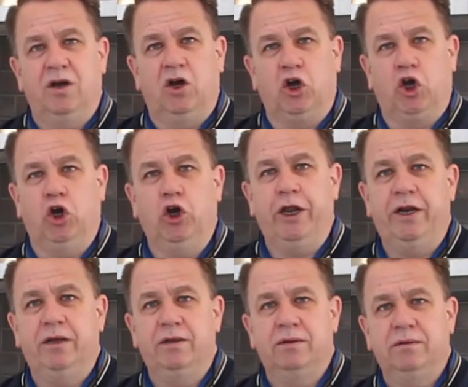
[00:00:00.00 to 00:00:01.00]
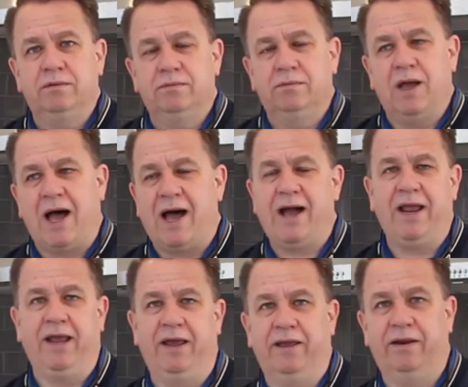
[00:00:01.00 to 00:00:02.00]
a good
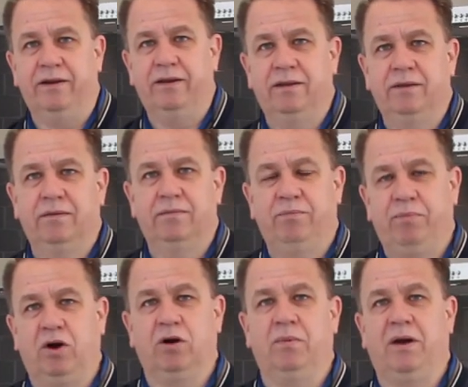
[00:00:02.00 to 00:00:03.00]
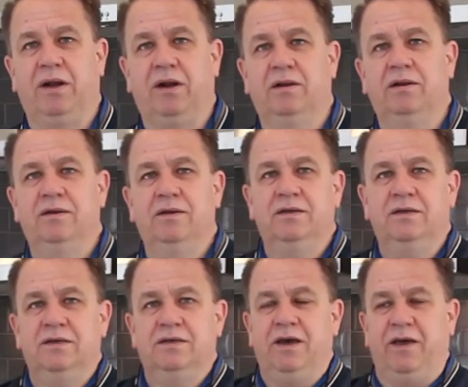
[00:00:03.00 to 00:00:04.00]
high-end park model,
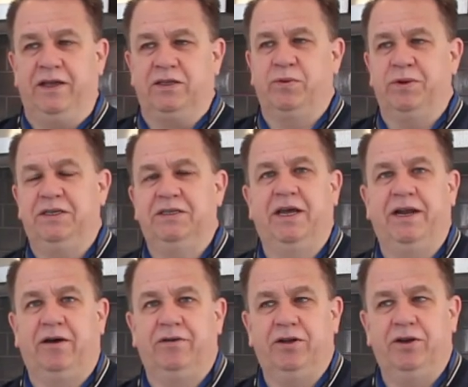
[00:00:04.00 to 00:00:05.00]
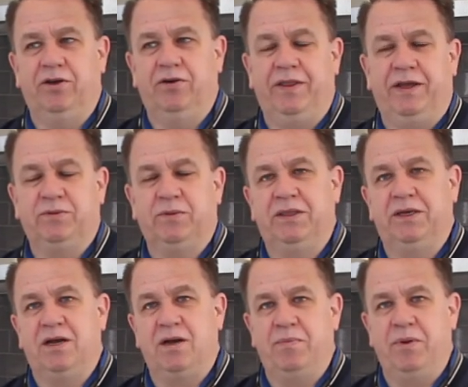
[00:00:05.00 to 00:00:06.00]
and that's what he set out to do. That's what the
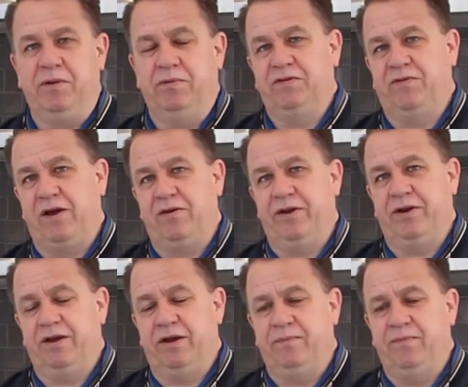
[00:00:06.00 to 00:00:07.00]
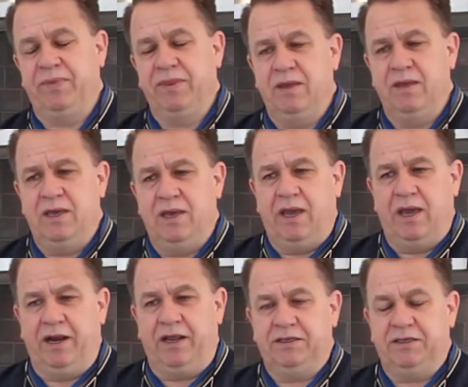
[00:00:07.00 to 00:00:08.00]
company was founded on.
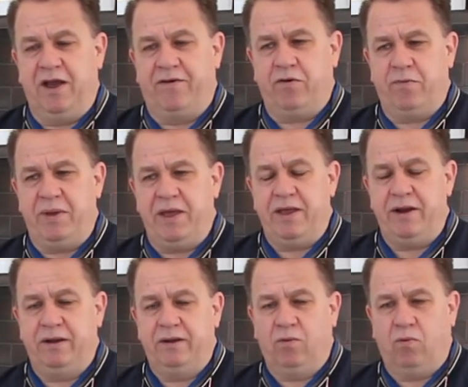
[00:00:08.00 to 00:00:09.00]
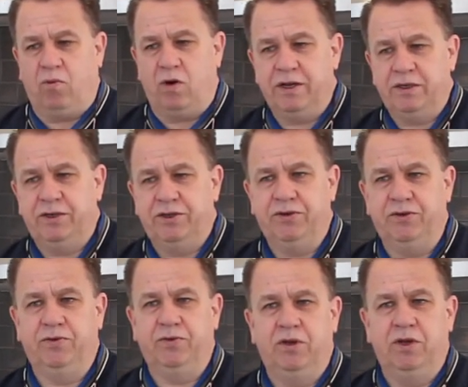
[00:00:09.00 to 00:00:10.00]
And he's never been one
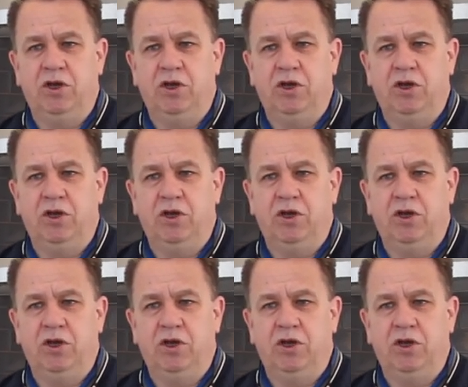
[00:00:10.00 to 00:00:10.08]
to